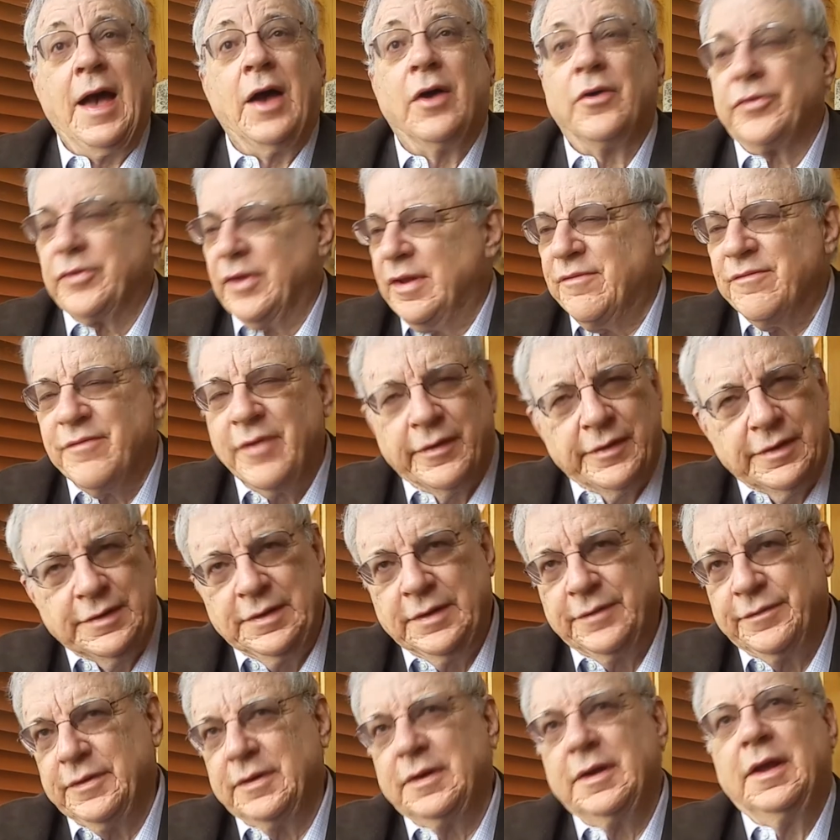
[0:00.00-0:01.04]
cows and very
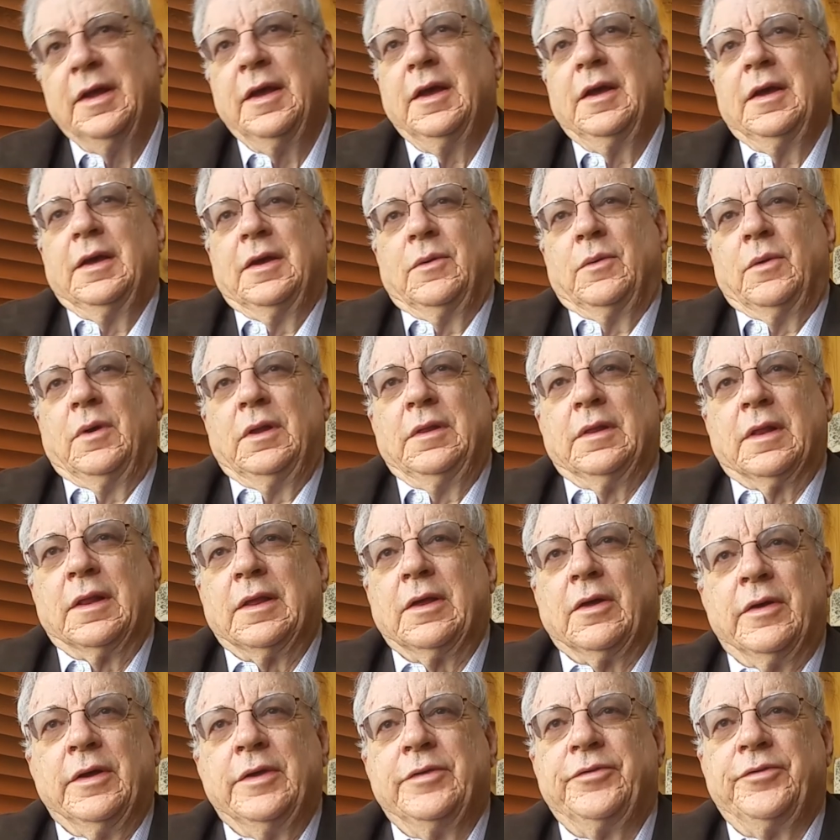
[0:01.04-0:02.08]
different than the
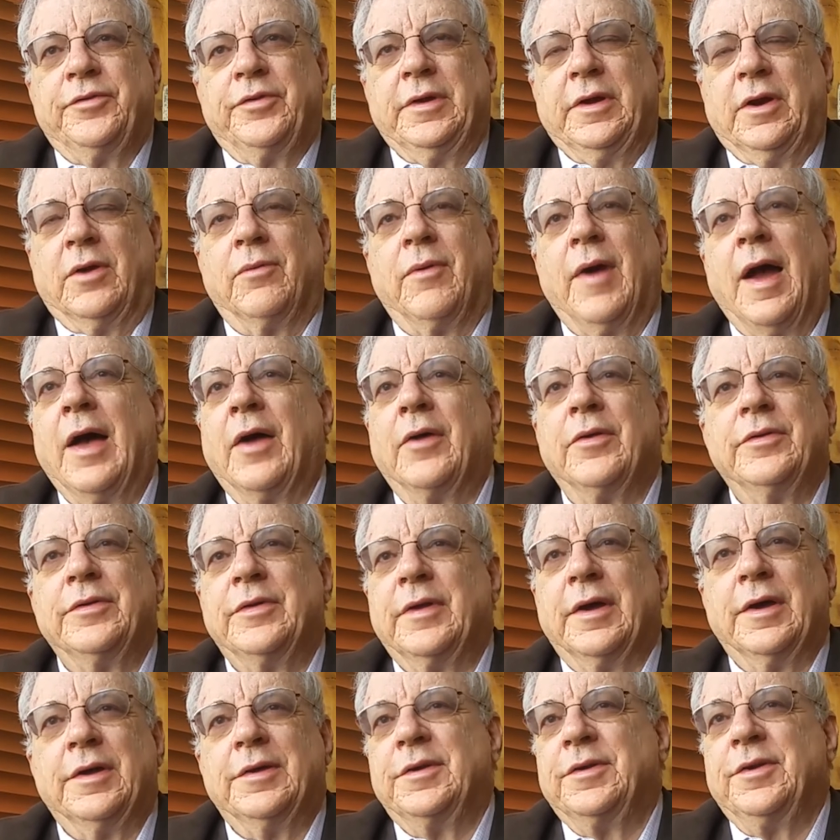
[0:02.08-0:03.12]
legal history around
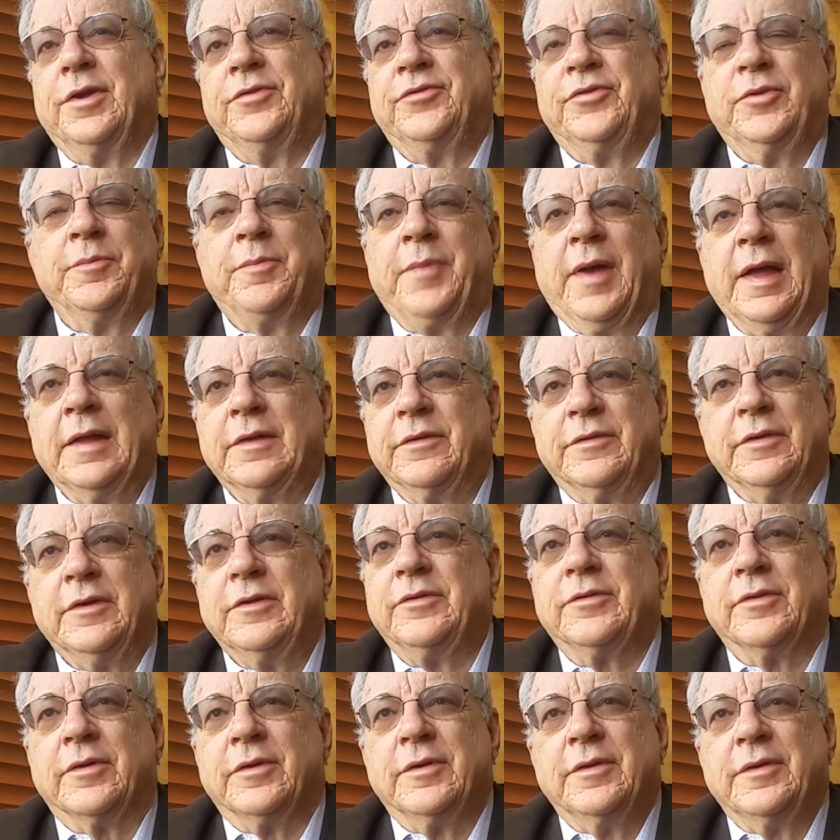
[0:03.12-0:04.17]
uh,
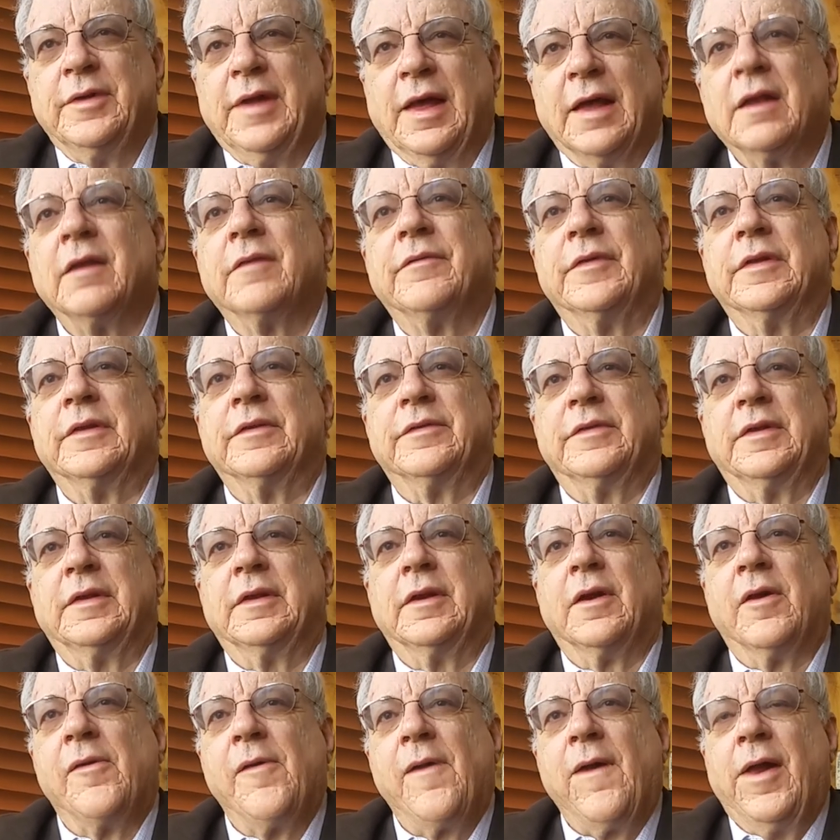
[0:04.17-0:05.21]
chimpanzees or elephants. And
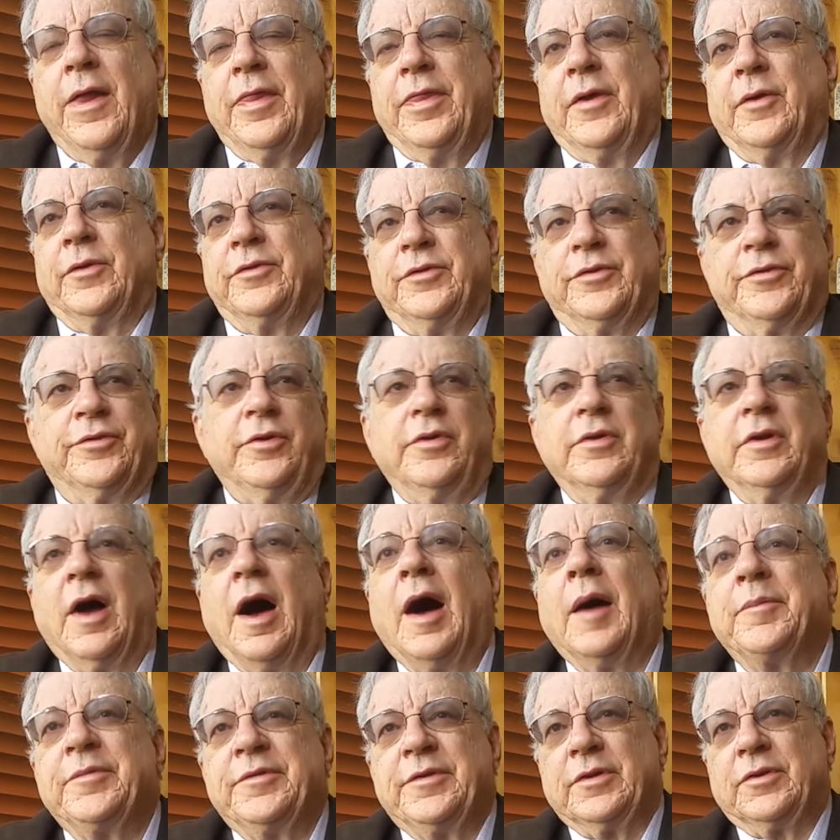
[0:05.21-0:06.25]
-huh. there are just certain
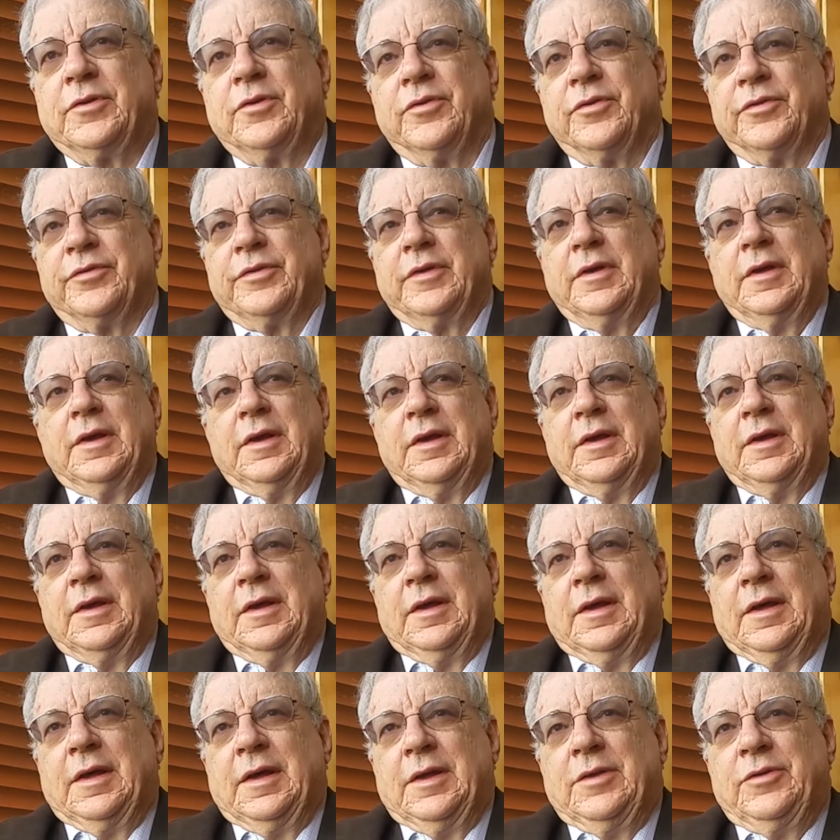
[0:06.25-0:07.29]
obstacles
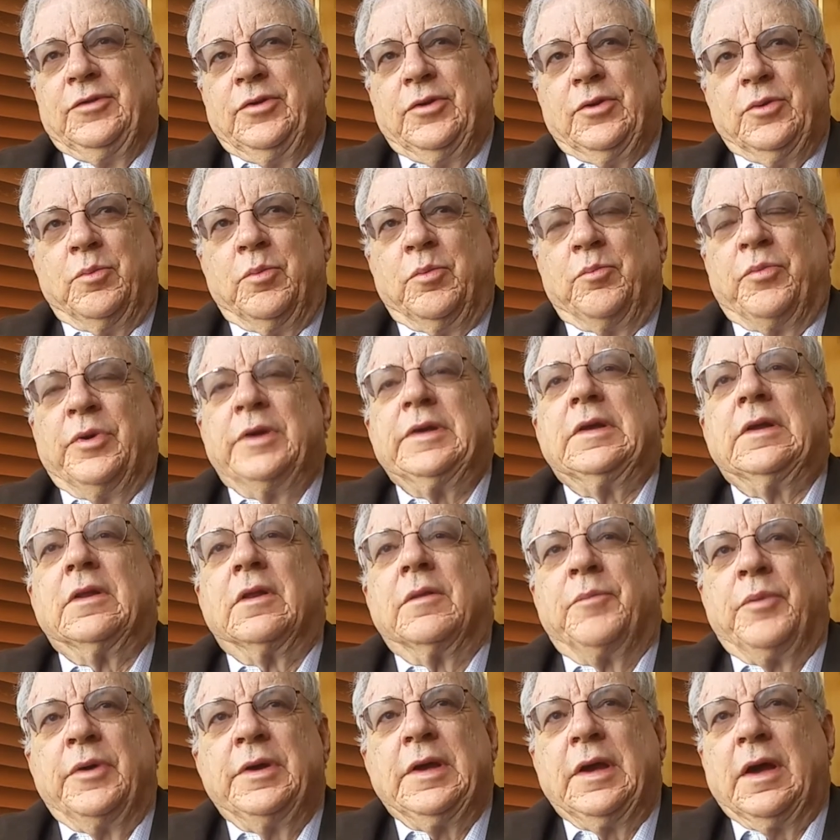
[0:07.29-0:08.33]
to bring,
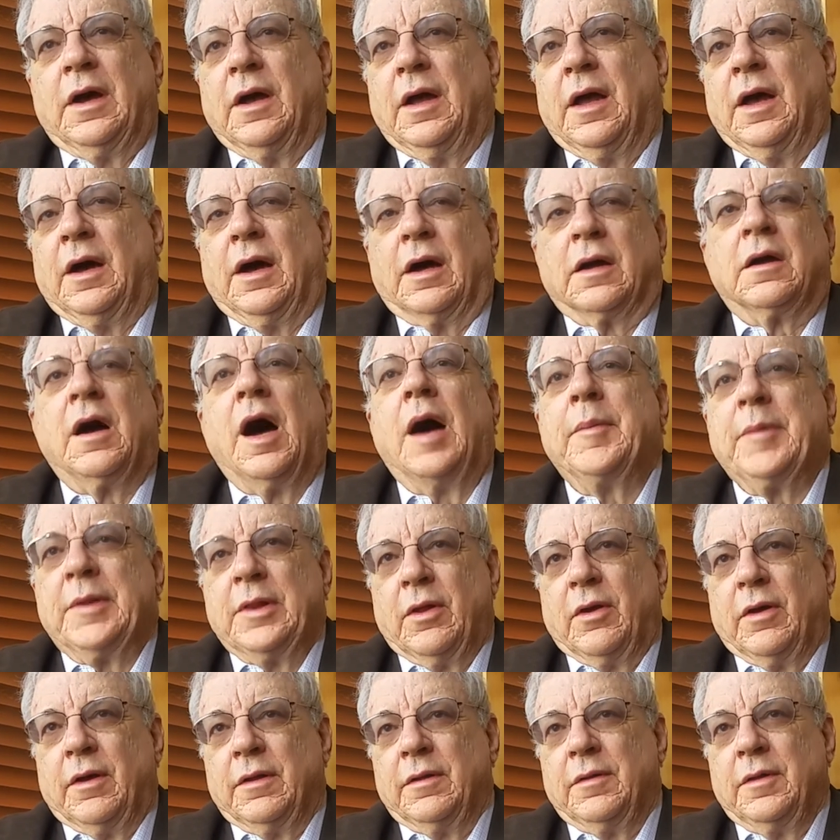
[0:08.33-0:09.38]
bring a, a common
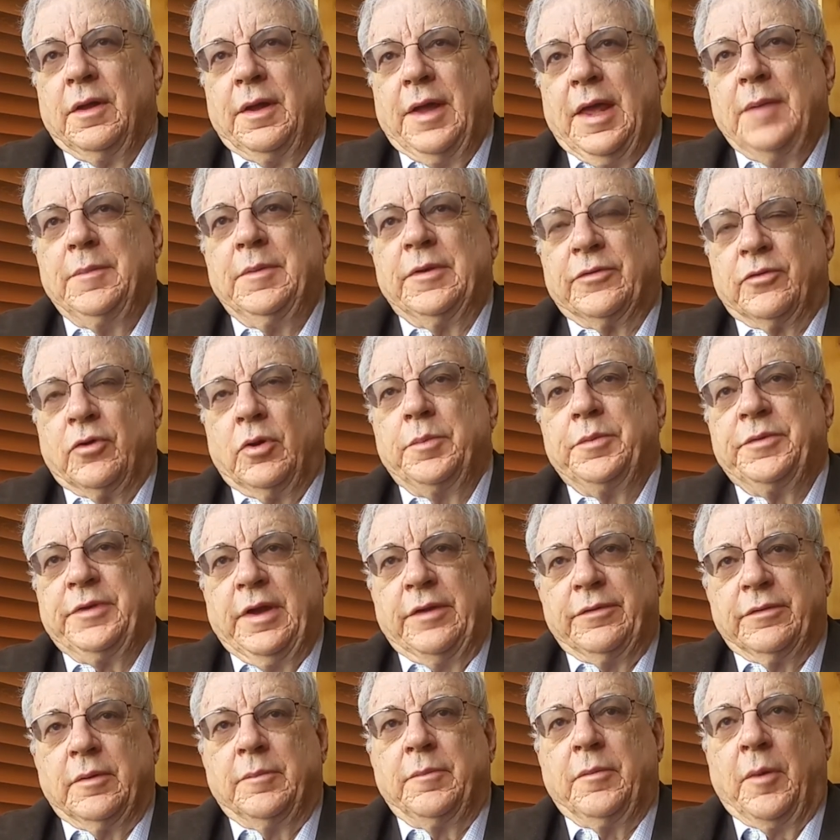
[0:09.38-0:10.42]
law habeas corpus
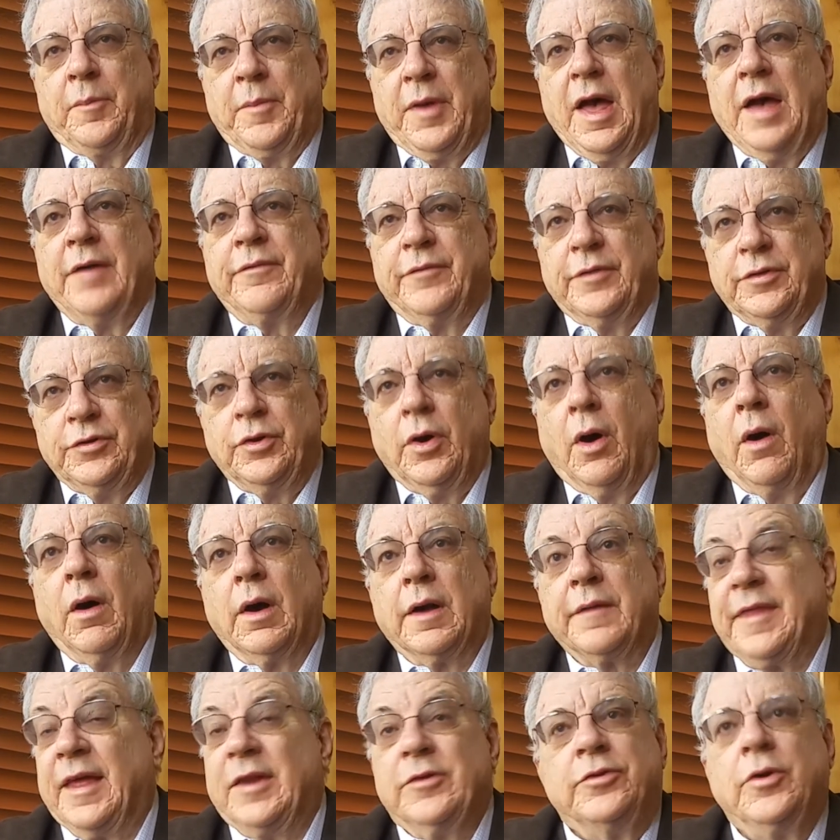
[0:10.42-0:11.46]
case on, on behalf of
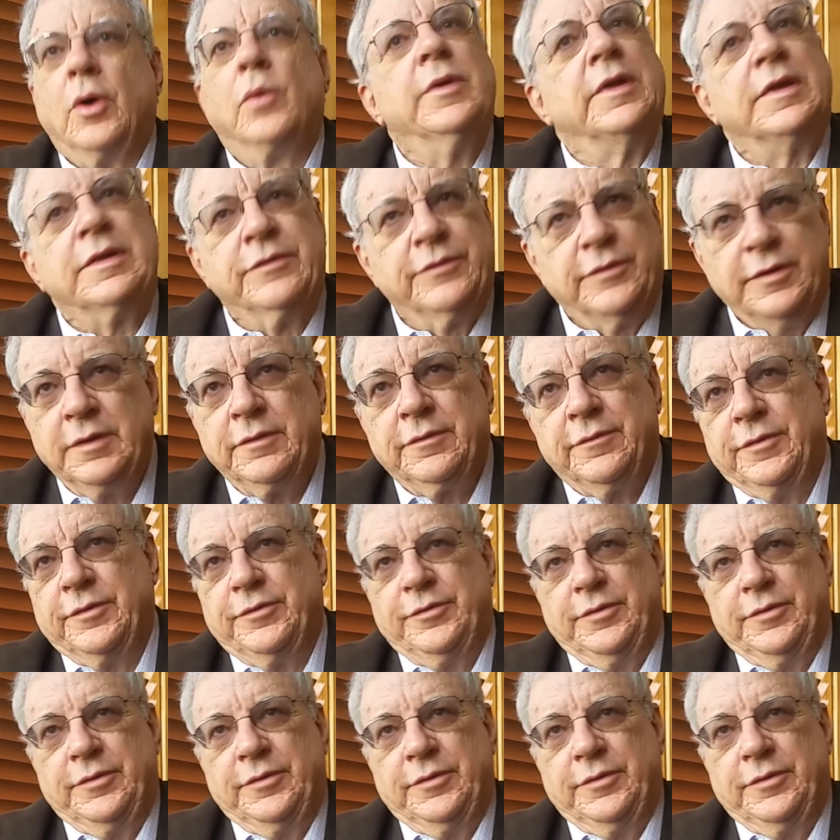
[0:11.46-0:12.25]
Dawn that don't exist for